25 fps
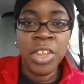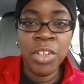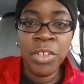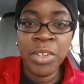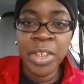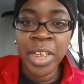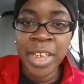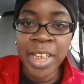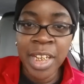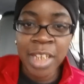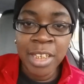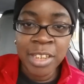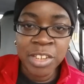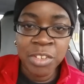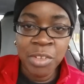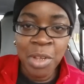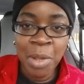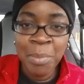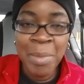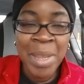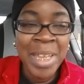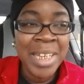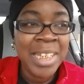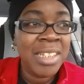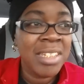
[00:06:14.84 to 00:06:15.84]
Okay, y'all, so
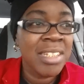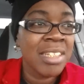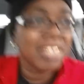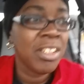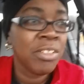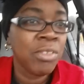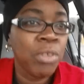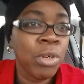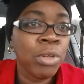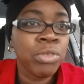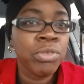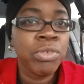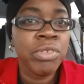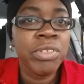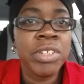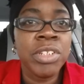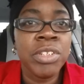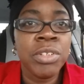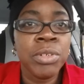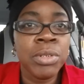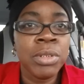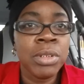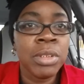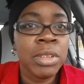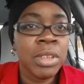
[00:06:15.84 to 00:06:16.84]
I made it to the grocery
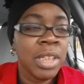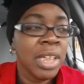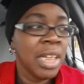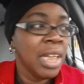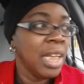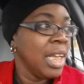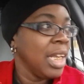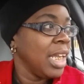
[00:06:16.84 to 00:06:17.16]
store.